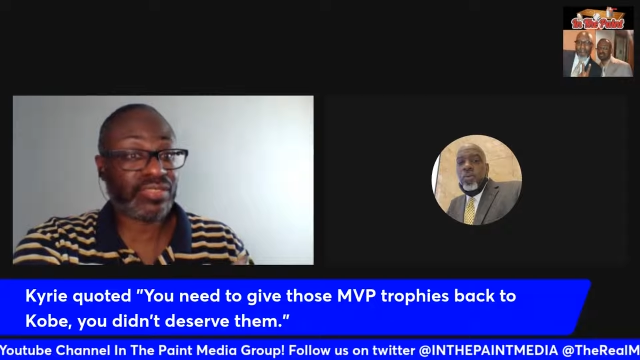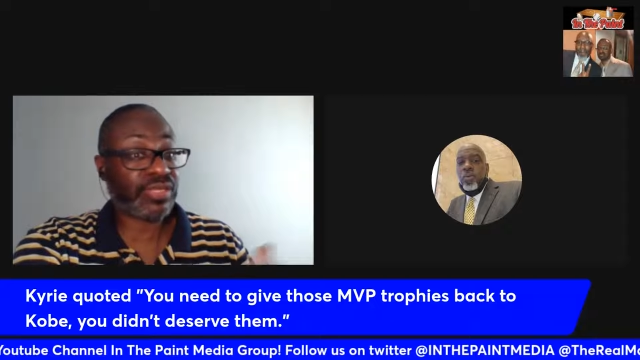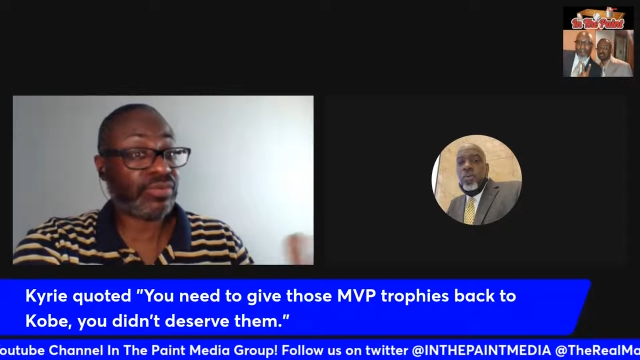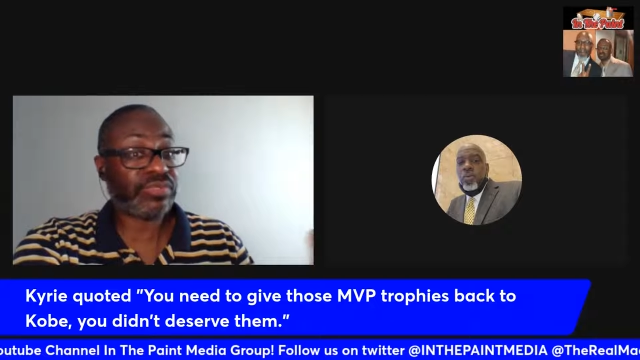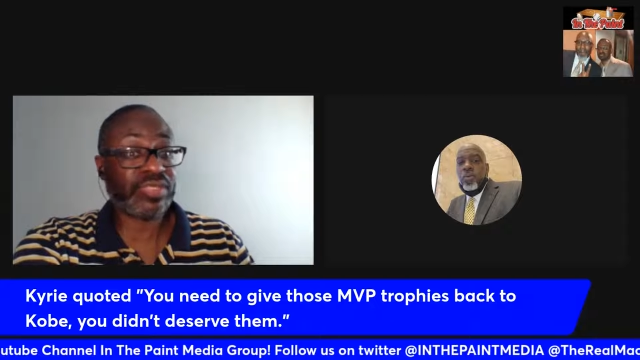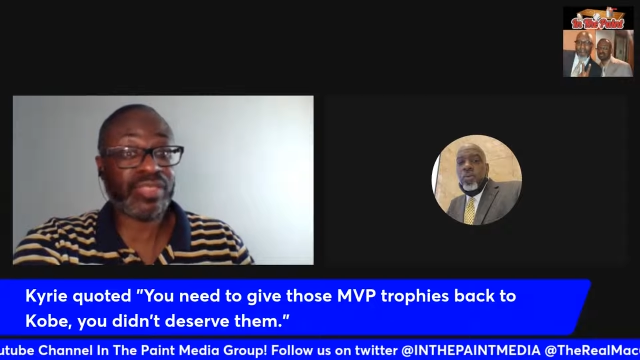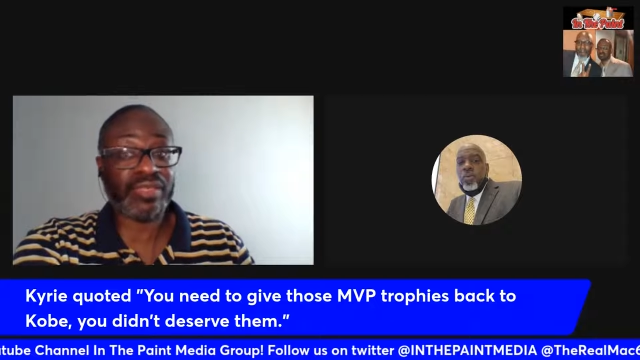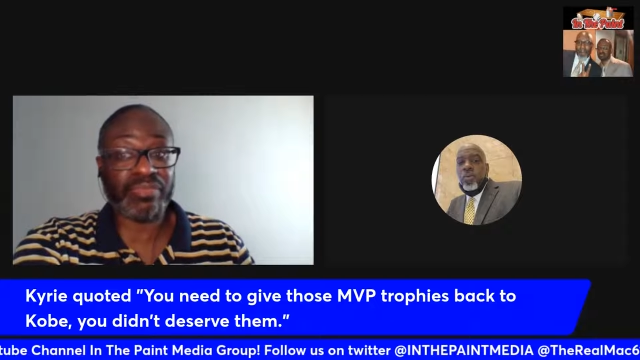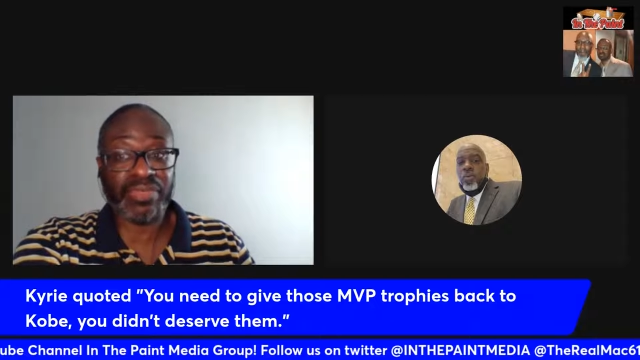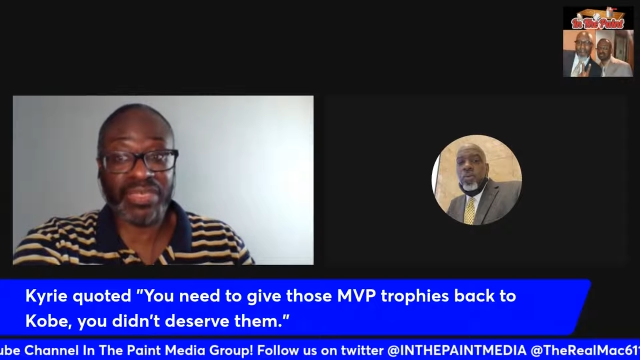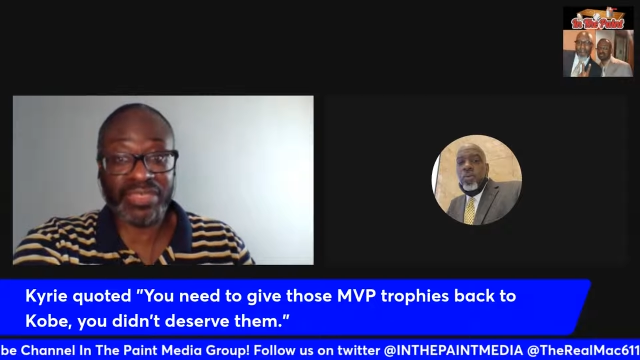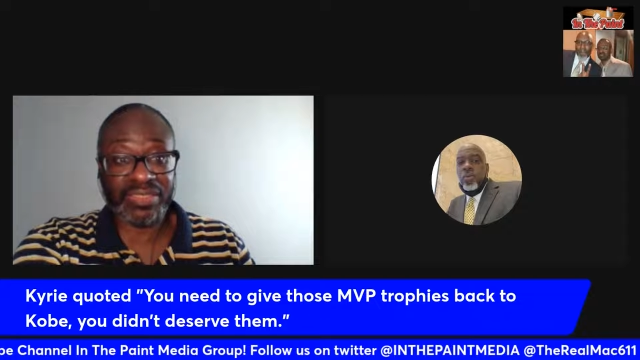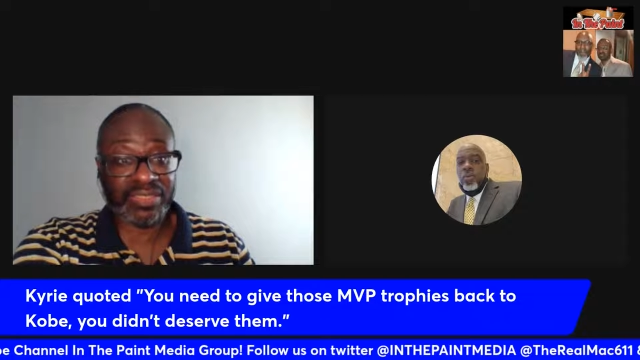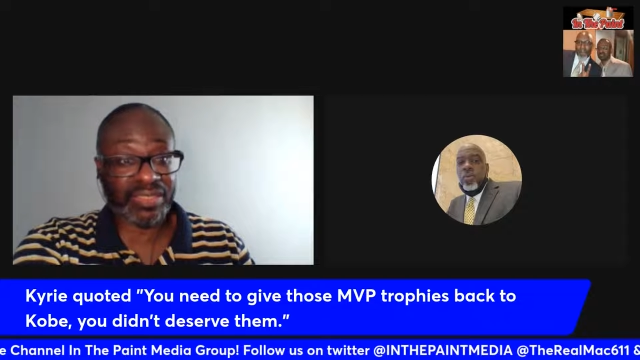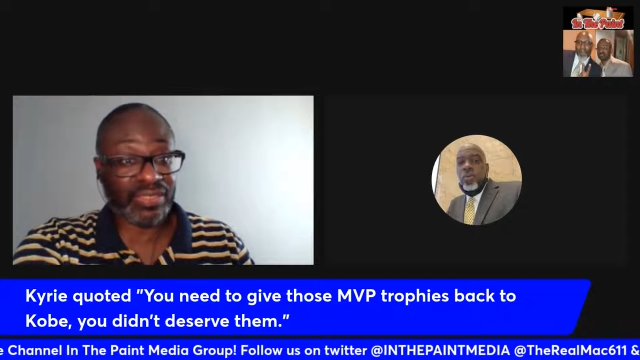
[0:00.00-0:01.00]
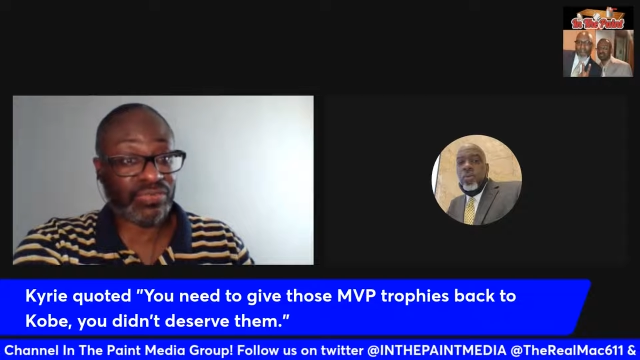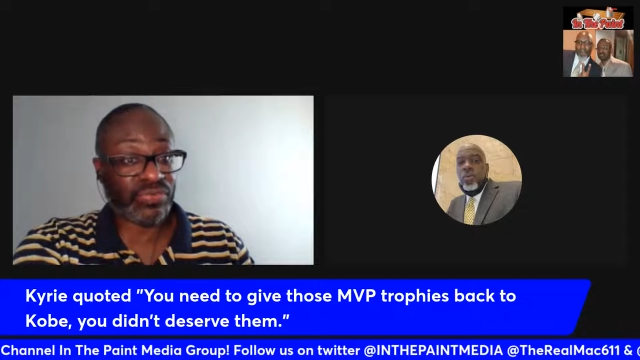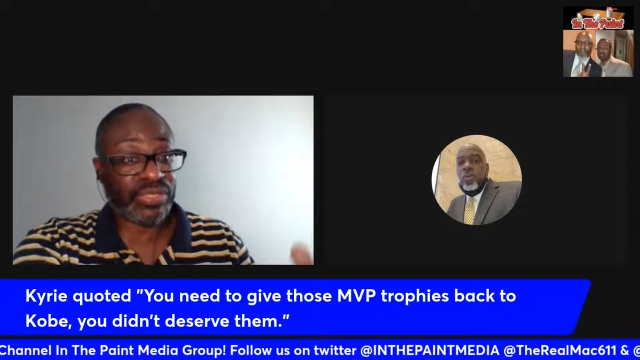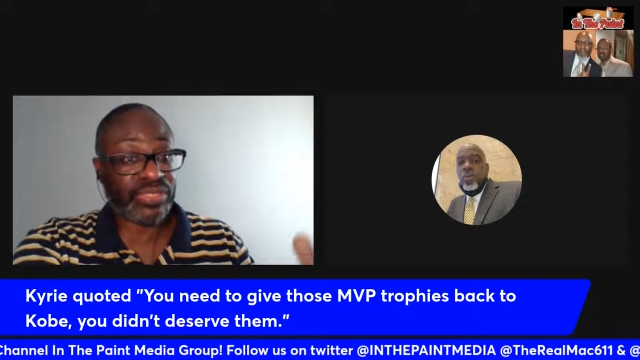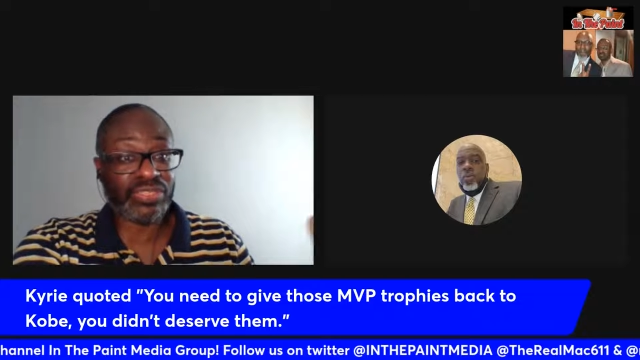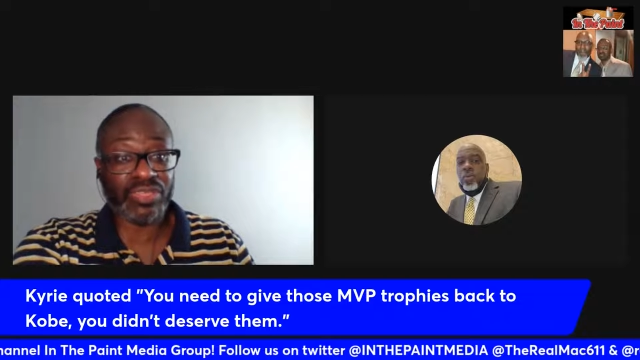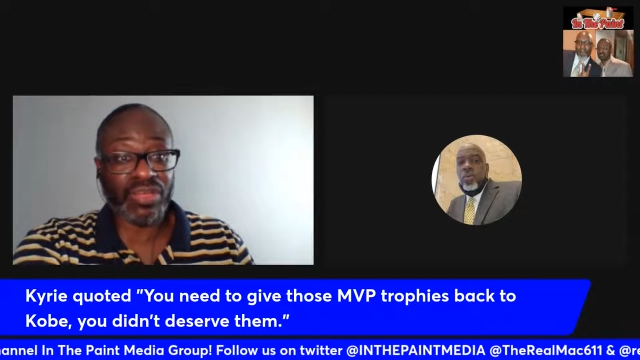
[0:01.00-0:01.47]
13 minutes in.
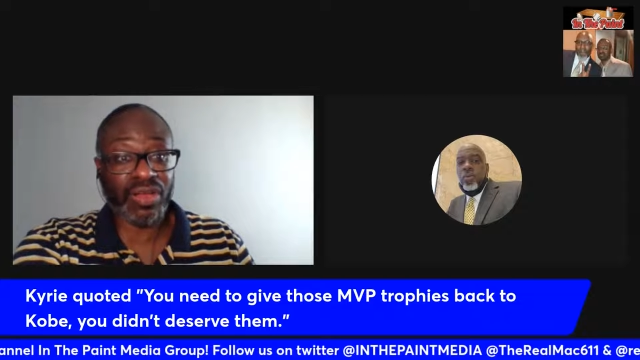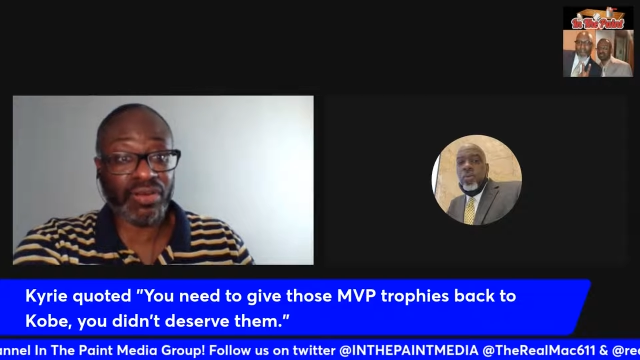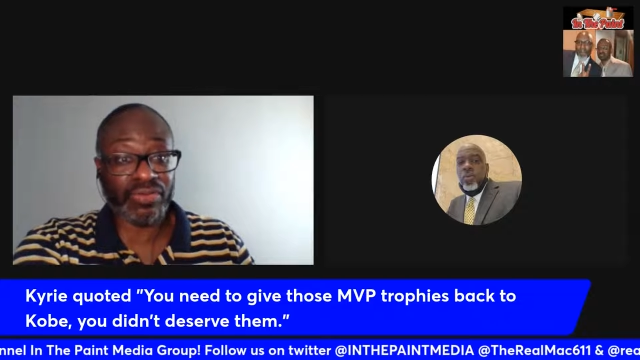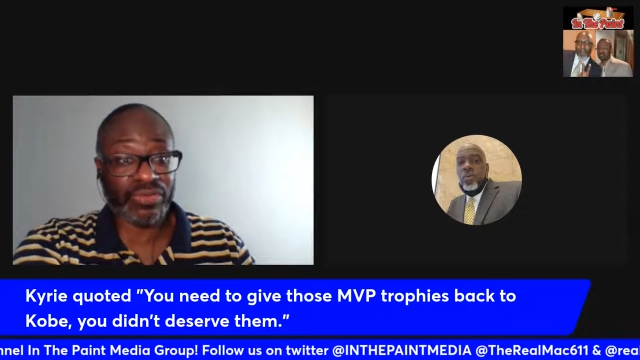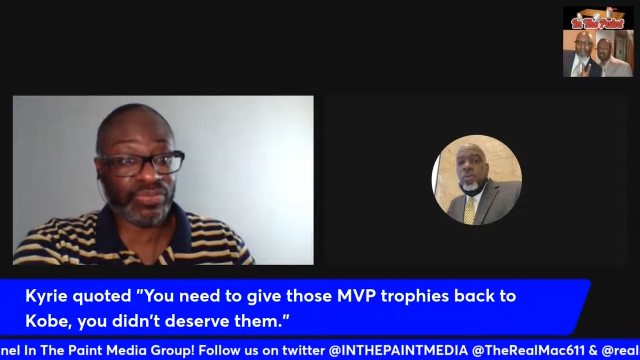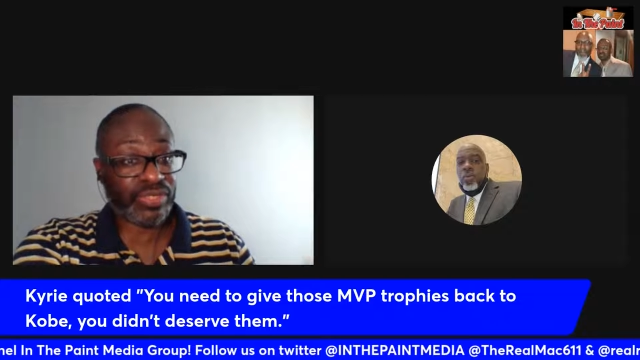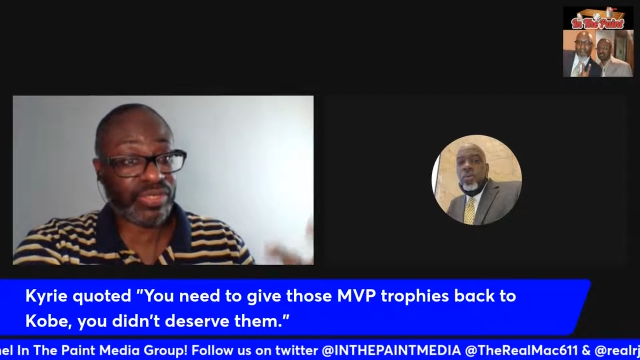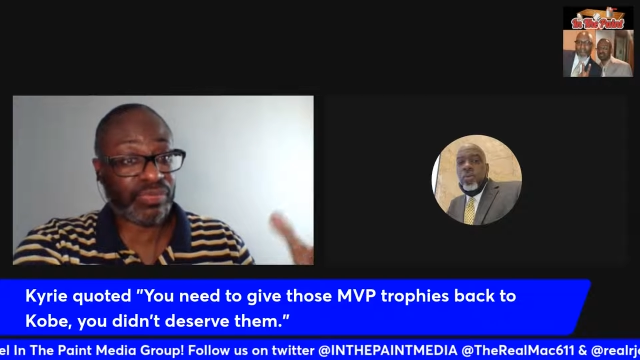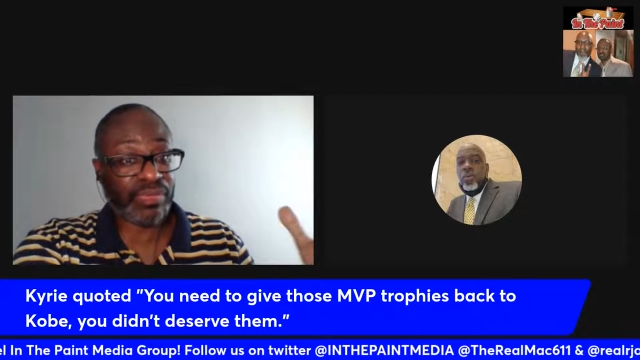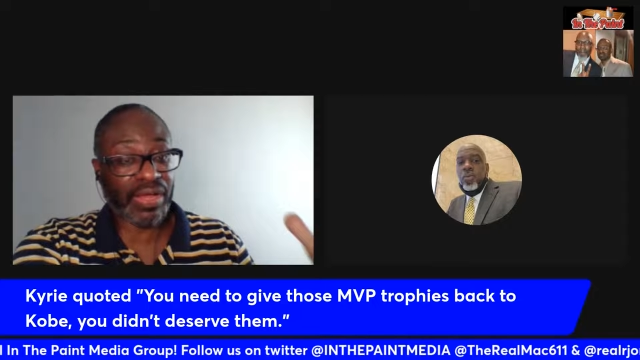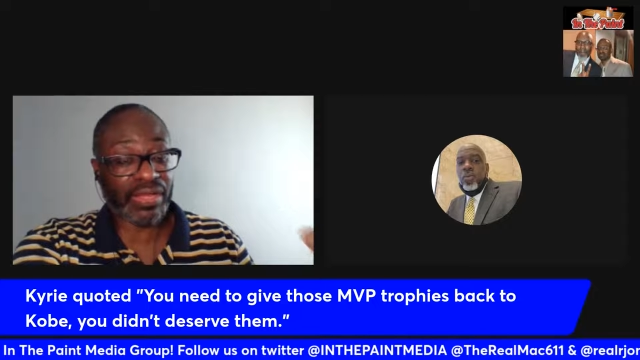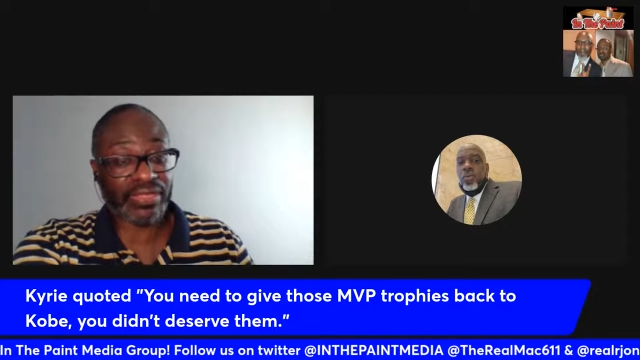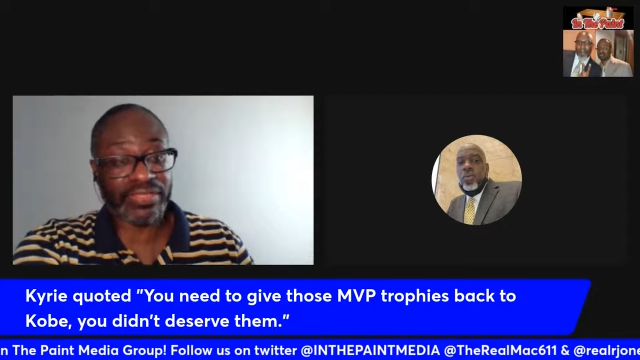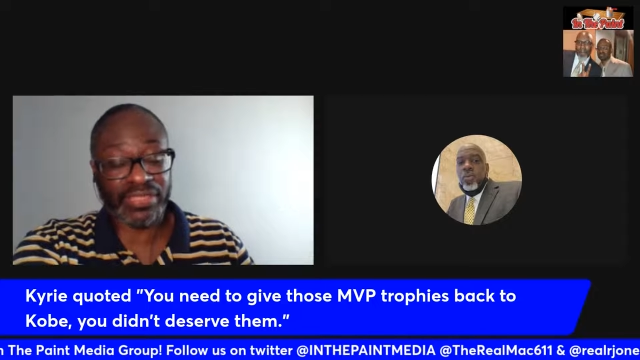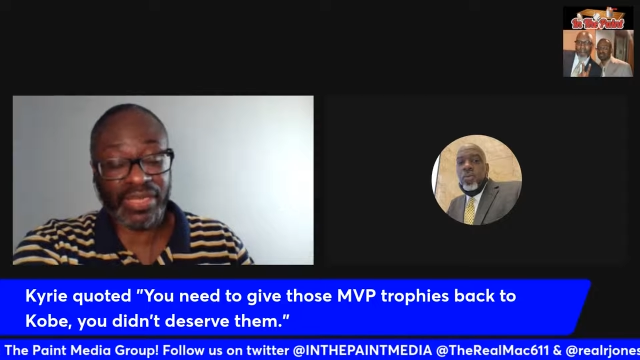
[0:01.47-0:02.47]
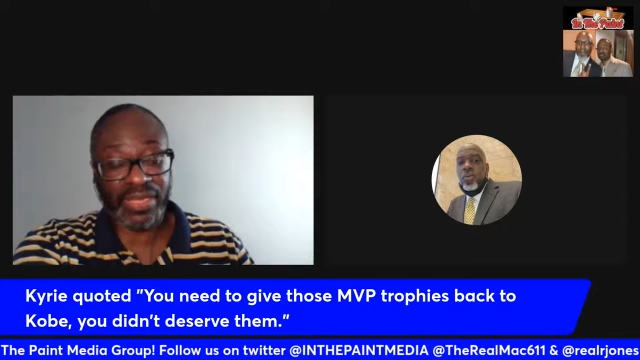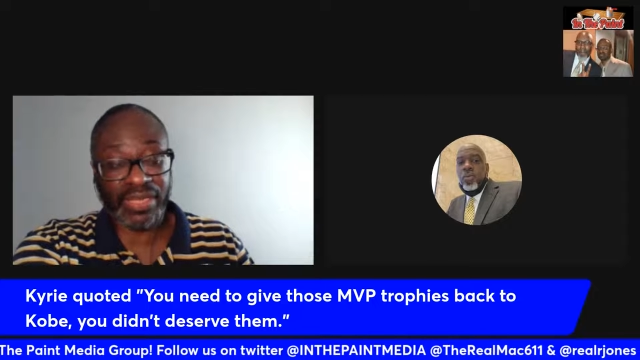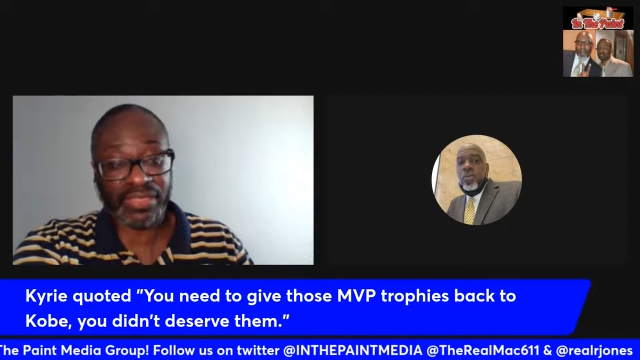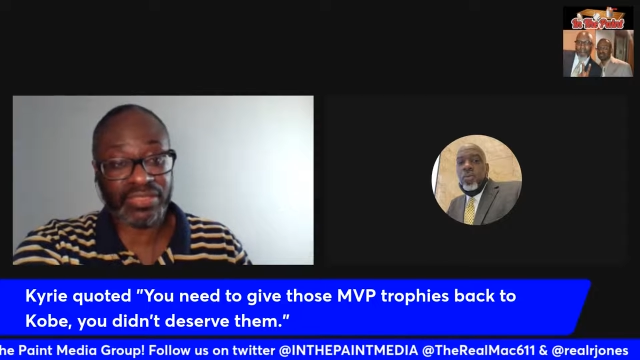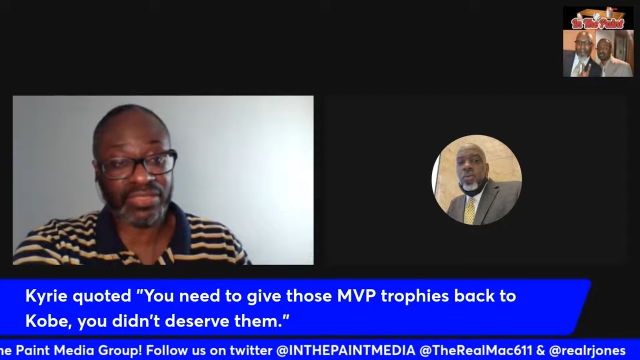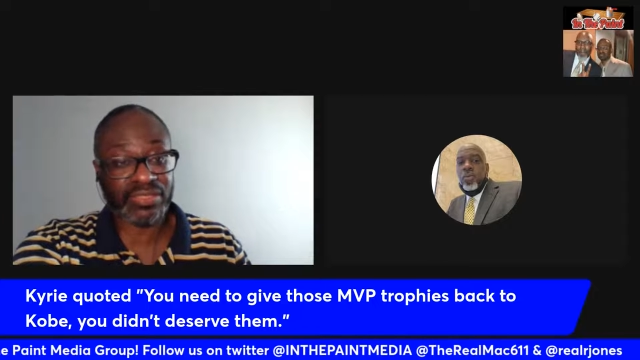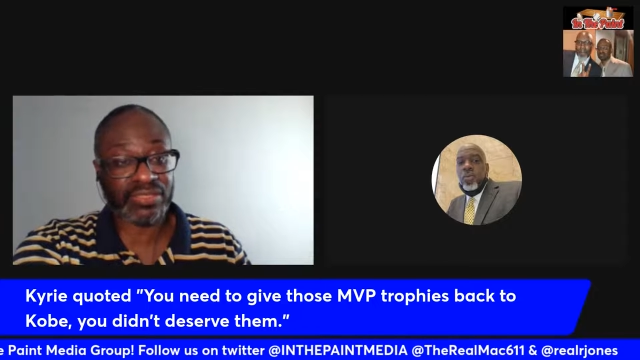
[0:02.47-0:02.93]
We're sorry. We
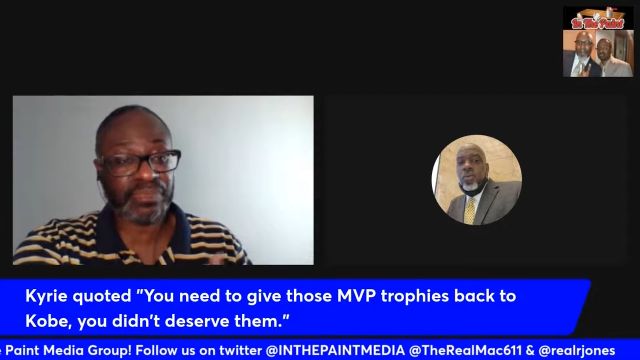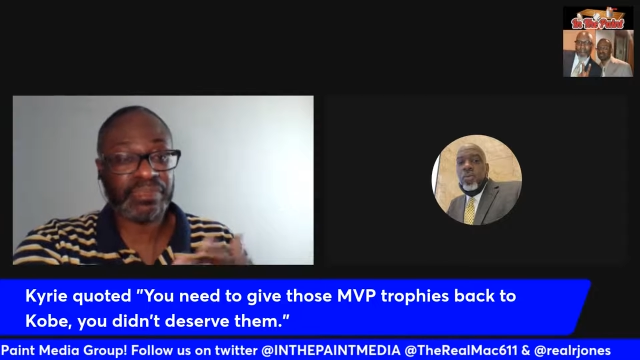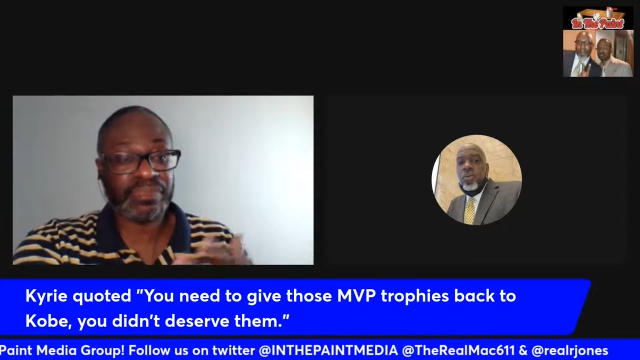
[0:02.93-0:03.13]
apologize.